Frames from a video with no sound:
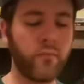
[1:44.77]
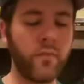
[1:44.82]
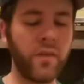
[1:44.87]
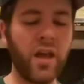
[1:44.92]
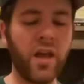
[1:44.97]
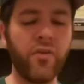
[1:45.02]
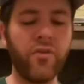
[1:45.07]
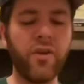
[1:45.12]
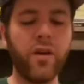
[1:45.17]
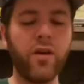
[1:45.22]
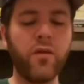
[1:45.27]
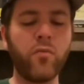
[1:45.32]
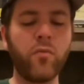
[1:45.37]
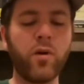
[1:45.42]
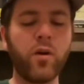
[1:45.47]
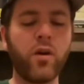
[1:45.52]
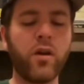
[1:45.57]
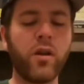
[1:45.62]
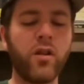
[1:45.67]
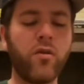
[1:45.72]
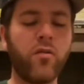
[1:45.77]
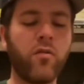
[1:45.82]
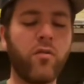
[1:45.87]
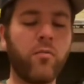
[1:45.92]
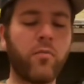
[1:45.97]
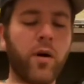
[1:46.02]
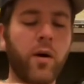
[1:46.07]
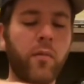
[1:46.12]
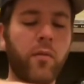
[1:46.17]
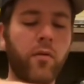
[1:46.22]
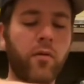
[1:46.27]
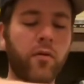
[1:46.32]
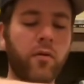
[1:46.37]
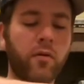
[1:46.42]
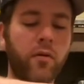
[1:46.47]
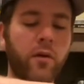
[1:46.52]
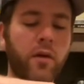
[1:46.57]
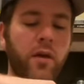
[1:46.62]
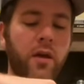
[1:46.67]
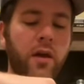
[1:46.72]
At the end, we're gonna do a bubble.
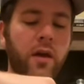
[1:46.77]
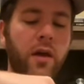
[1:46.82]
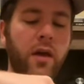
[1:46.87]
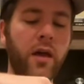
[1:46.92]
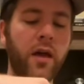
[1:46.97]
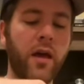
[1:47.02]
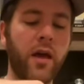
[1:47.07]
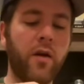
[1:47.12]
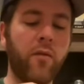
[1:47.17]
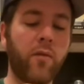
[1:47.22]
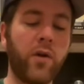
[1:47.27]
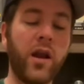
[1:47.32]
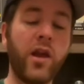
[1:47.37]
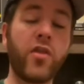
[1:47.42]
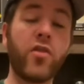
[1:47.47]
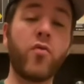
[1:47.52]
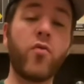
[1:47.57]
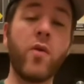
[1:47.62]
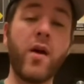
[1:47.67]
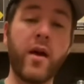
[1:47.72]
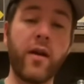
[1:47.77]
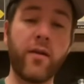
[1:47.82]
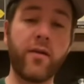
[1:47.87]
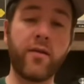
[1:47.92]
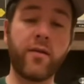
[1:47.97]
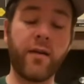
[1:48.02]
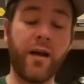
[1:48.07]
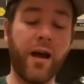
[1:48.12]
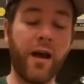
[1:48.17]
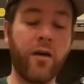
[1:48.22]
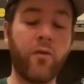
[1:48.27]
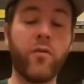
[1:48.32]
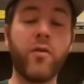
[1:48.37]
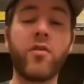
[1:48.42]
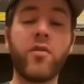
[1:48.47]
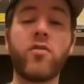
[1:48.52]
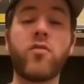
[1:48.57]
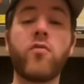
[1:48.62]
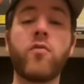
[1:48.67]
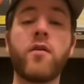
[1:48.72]
And when I twist, I
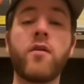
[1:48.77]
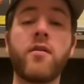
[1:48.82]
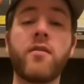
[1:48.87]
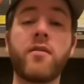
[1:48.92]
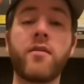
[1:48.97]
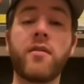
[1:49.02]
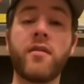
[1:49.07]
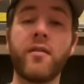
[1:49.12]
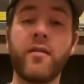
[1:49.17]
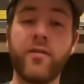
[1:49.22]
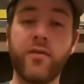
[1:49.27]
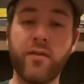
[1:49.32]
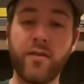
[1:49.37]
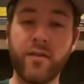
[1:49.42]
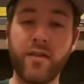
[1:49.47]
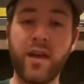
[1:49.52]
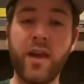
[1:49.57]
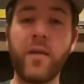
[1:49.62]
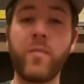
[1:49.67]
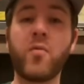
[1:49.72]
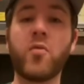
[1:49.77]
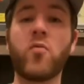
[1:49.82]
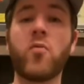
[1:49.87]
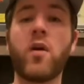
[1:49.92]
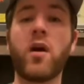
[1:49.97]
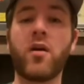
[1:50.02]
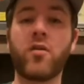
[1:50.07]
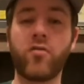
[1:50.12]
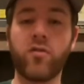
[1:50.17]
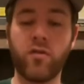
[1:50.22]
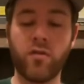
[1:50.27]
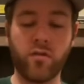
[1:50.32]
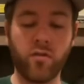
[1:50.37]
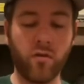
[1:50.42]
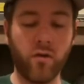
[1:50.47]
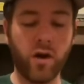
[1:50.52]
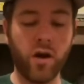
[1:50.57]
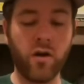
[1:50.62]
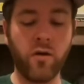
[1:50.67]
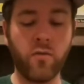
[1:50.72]
always twist the same direction. So
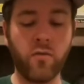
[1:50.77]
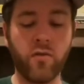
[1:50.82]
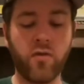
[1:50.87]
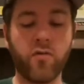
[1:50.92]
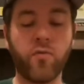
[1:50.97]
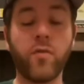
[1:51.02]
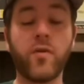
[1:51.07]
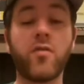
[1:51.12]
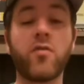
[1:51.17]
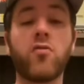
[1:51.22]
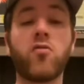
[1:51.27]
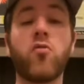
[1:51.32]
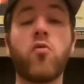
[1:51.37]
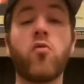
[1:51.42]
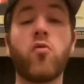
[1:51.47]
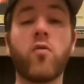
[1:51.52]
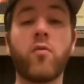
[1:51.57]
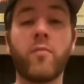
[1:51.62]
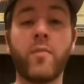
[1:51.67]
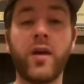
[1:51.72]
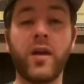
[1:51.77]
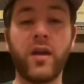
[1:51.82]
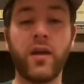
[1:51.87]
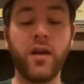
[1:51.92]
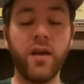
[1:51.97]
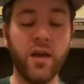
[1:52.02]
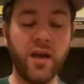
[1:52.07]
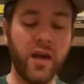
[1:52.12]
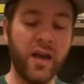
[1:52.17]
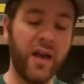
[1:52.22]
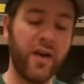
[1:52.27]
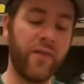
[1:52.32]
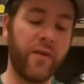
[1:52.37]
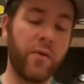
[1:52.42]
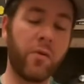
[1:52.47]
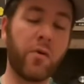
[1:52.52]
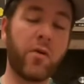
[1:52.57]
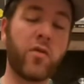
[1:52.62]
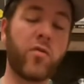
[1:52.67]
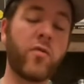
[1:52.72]
I always twist toward me. If I
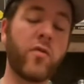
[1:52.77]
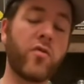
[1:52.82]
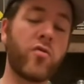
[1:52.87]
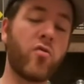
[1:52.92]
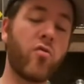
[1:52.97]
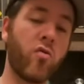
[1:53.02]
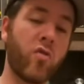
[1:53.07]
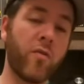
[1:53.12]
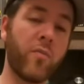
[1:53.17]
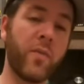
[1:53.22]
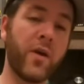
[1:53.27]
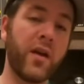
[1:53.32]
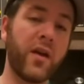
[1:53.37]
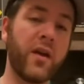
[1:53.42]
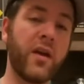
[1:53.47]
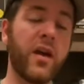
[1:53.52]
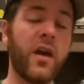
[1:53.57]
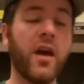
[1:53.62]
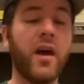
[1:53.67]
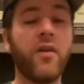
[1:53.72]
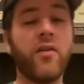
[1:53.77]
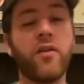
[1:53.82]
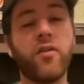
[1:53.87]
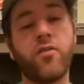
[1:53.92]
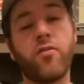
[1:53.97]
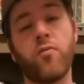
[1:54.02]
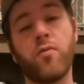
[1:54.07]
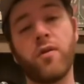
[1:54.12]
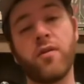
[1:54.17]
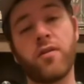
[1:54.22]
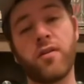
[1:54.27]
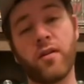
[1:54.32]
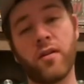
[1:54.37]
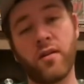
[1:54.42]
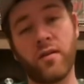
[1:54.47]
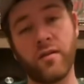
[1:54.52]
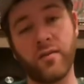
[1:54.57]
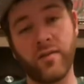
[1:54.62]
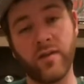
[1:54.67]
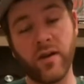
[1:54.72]
were to twist toward me and then twist to
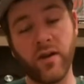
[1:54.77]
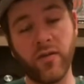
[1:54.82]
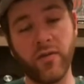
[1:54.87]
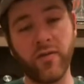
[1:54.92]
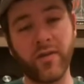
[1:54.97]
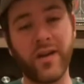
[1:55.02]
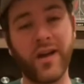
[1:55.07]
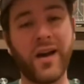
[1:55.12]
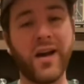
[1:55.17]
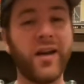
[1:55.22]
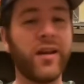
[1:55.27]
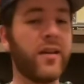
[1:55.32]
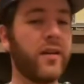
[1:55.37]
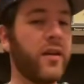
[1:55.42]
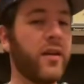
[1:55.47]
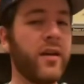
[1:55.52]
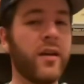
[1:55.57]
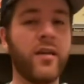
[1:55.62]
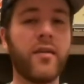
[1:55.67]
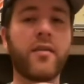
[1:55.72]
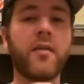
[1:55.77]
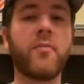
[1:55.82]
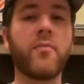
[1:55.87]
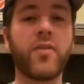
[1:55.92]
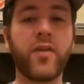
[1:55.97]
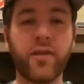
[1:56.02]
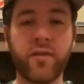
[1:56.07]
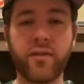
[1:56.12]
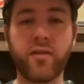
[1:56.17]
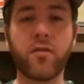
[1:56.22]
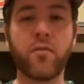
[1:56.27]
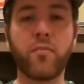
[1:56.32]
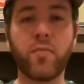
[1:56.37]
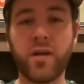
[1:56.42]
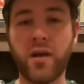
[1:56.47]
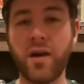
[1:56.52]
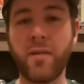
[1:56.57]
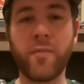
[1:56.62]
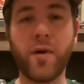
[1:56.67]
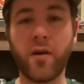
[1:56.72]
the other side, some things could
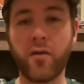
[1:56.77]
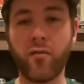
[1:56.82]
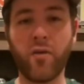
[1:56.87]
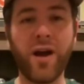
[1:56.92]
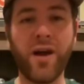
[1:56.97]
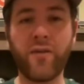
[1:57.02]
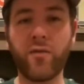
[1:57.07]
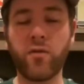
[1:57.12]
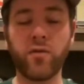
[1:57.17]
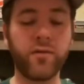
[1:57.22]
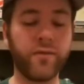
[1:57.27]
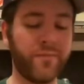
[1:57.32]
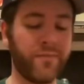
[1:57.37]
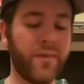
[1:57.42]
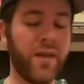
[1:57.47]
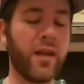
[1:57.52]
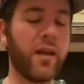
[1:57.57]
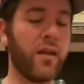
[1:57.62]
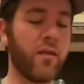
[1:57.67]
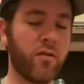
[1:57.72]
become unraveled, and